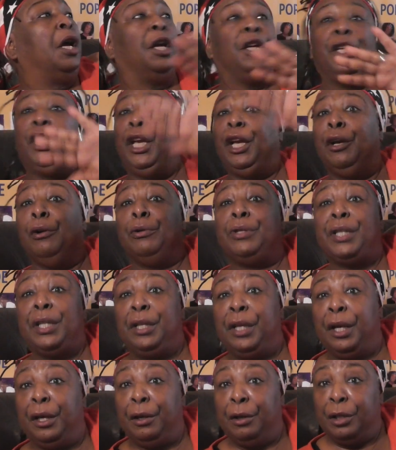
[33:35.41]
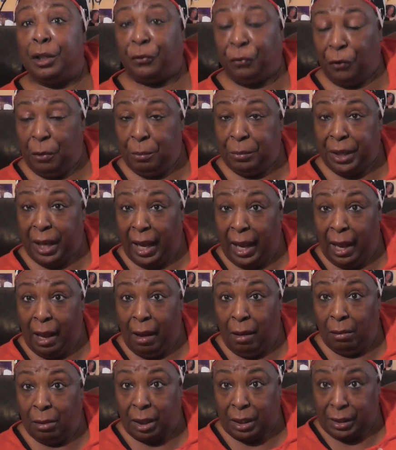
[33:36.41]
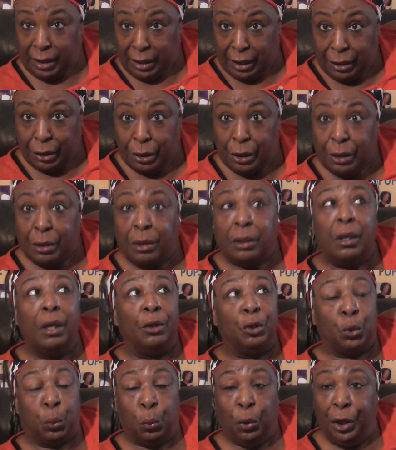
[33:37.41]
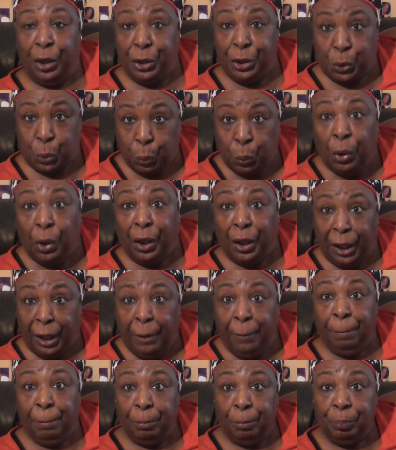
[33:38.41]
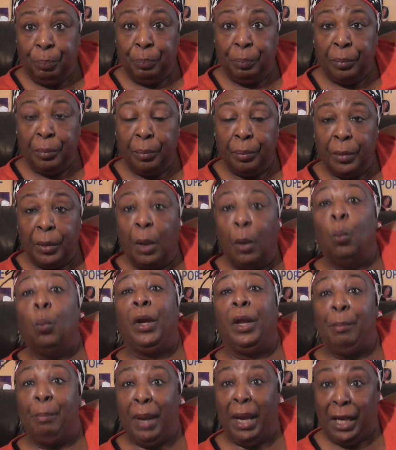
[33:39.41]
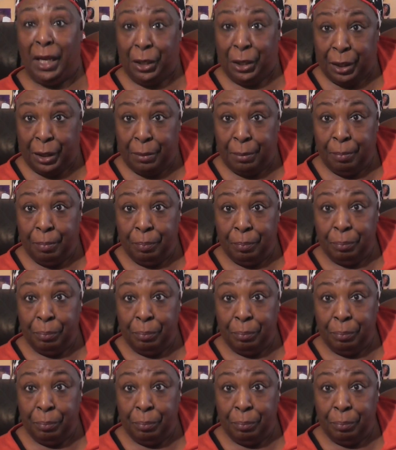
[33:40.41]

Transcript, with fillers: years and years from now, because this is 2020, we made it.